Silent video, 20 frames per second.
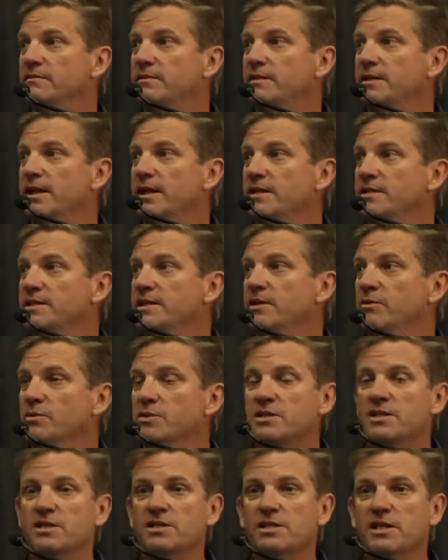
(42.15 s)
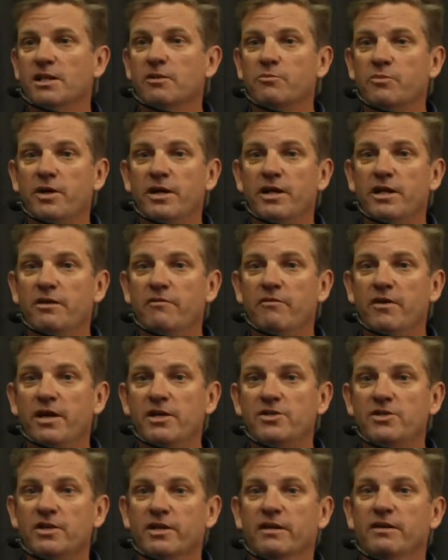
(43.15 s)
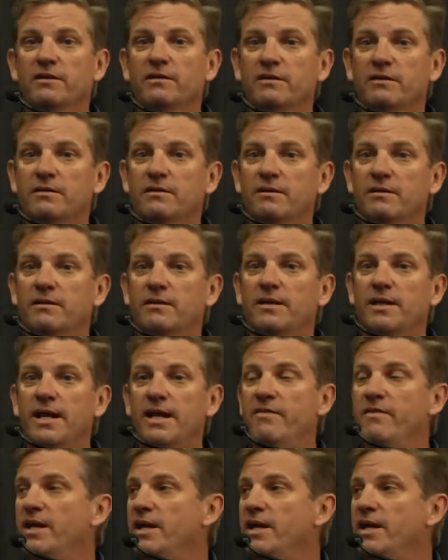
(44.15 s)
the idea was to celebrate innovation and